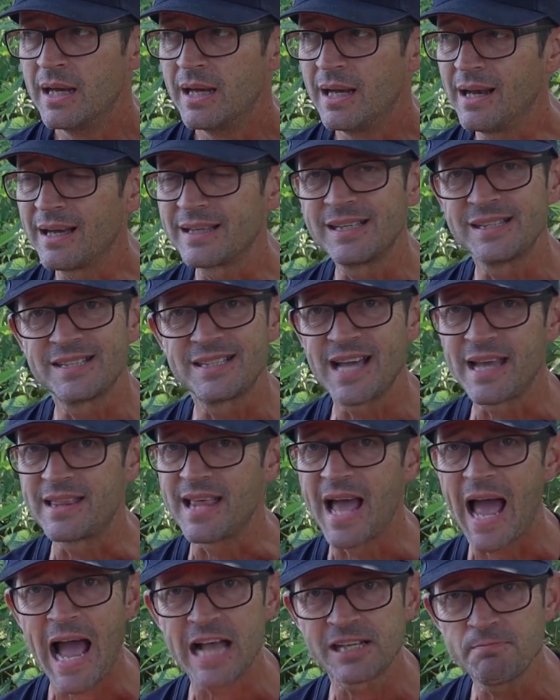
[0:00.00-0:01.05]
Like I said,
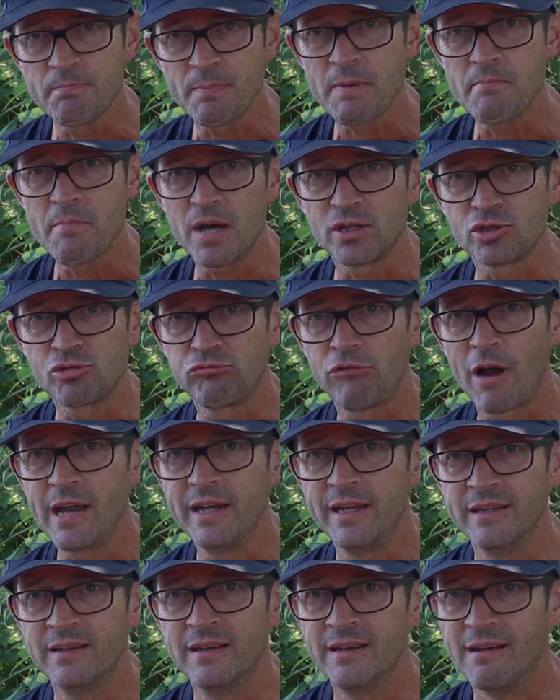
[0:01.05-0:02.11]
there hasn't been much
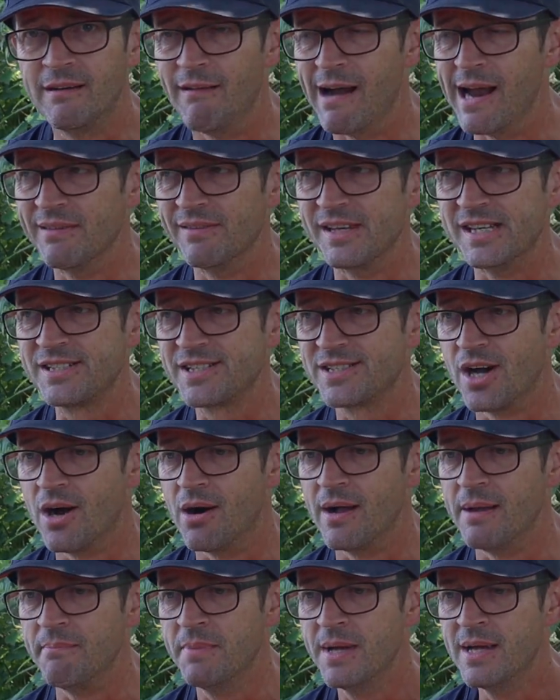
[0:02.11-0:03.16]
rain around this
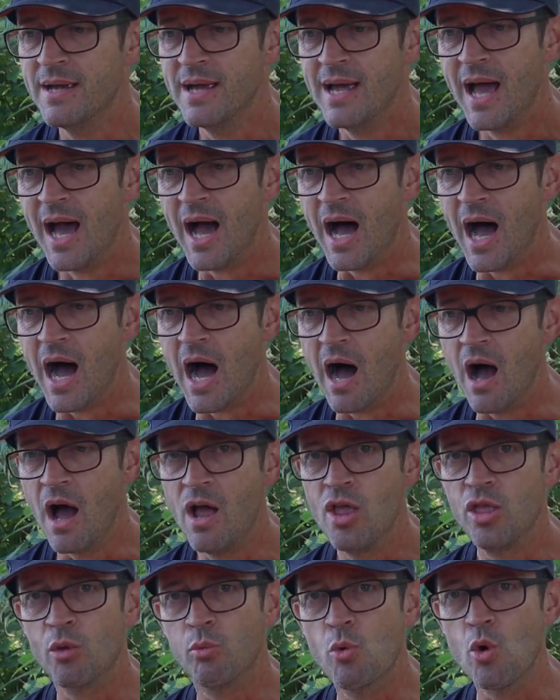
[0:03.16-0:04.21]
time.
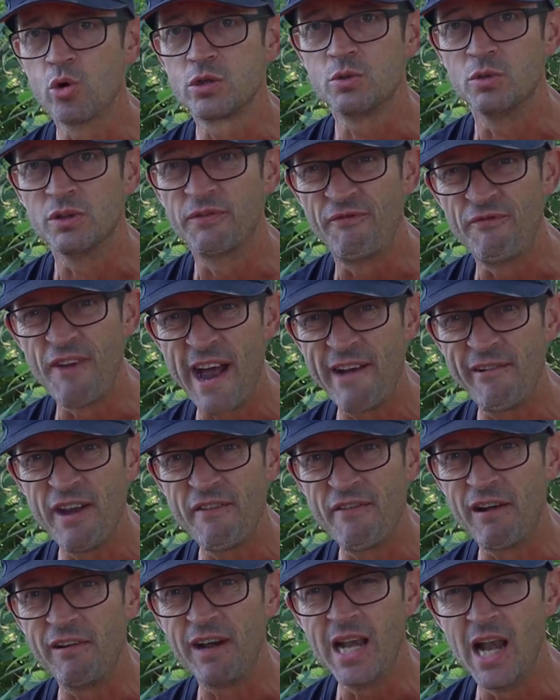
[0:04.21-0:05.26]
The water was very,
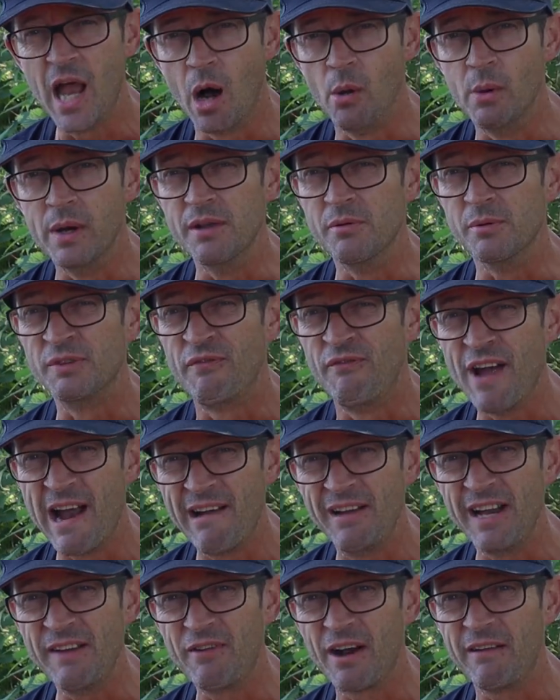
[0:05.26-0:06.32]
very low, and it was
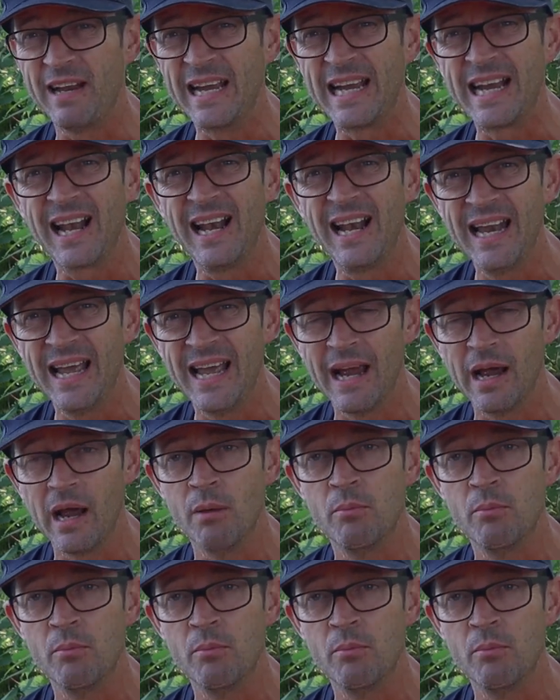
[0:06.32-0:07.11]
very, very clear,